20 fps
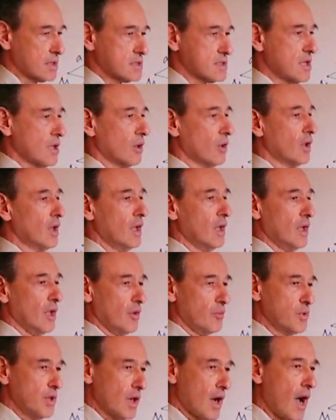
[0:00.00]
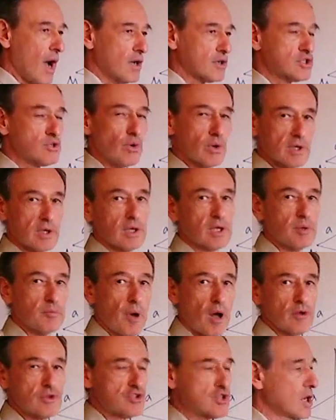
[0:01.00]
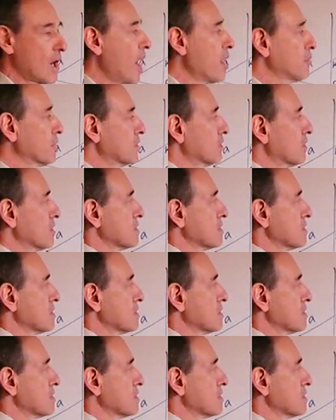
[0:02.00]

So we are talking about geometry,